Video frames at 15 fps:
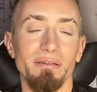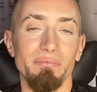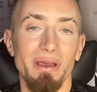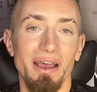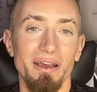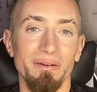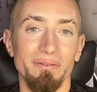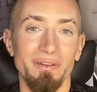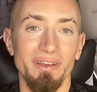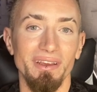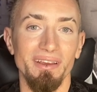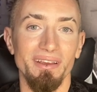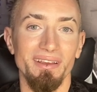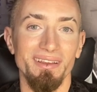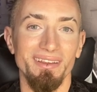
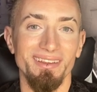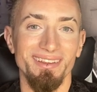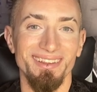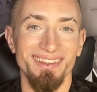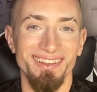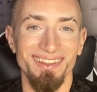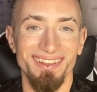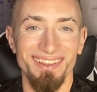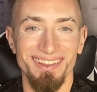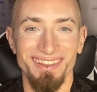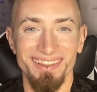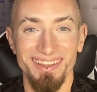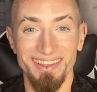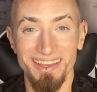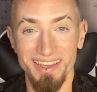
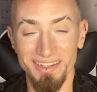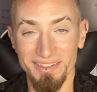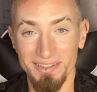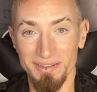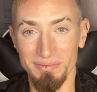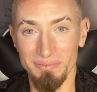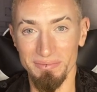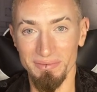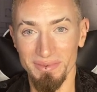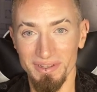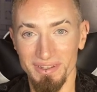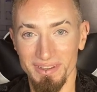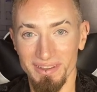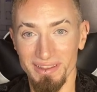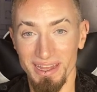about the
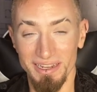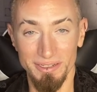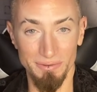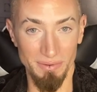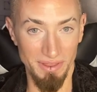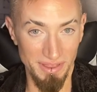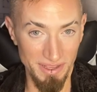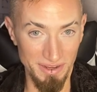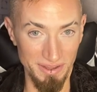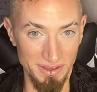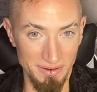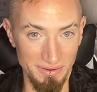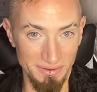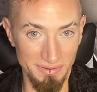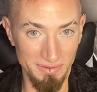kingdom that is within
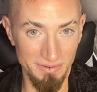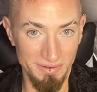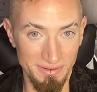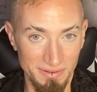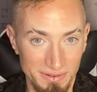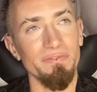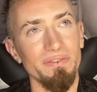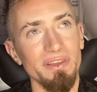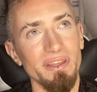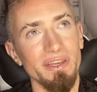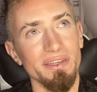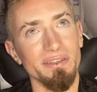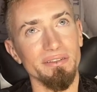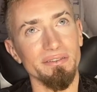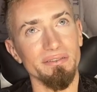you. I feel
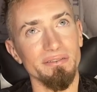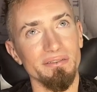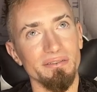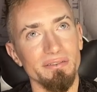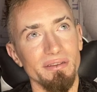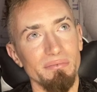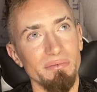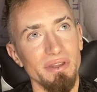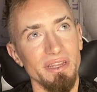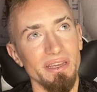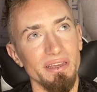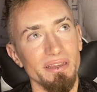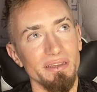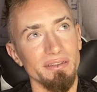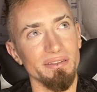like
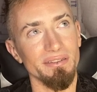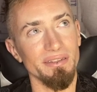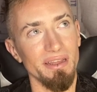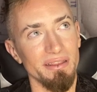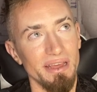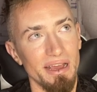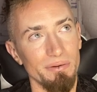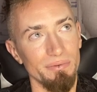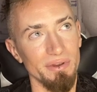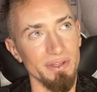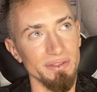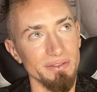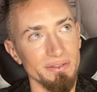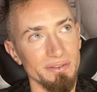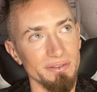somebody said that
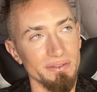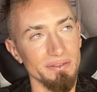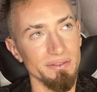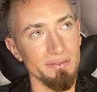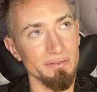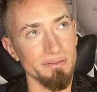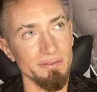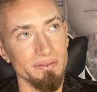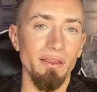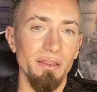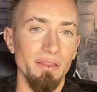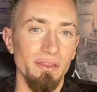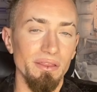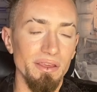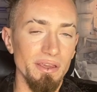once.
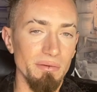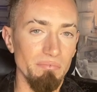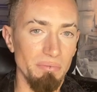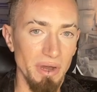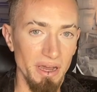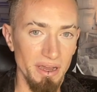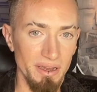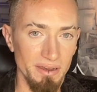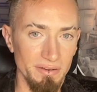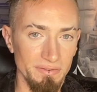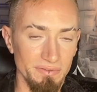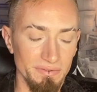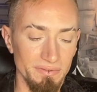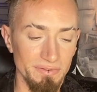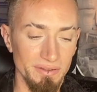The
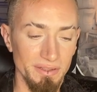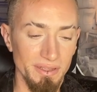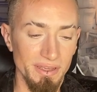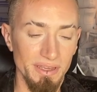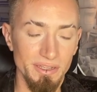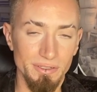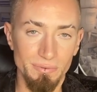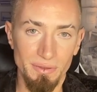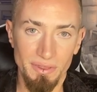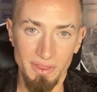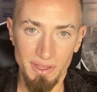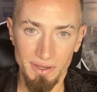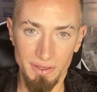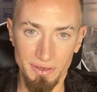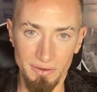above is
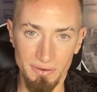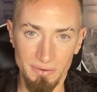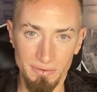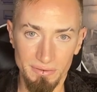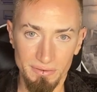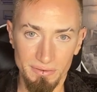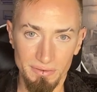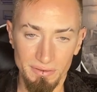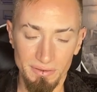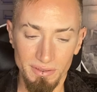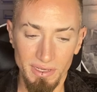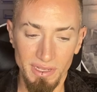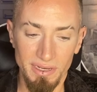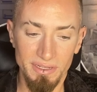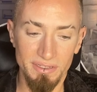within
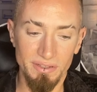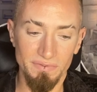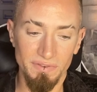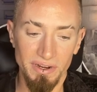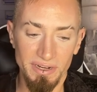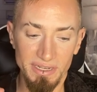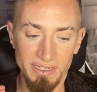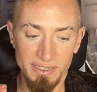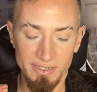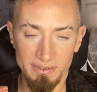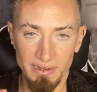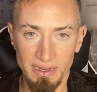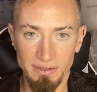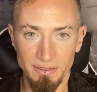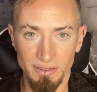you. It is the very
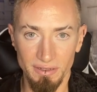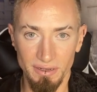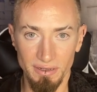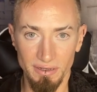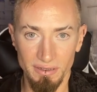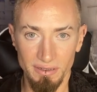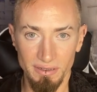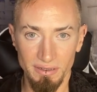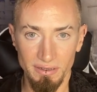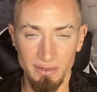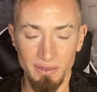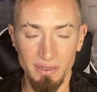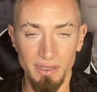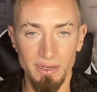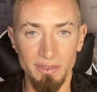center.
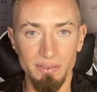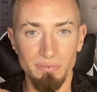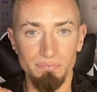It is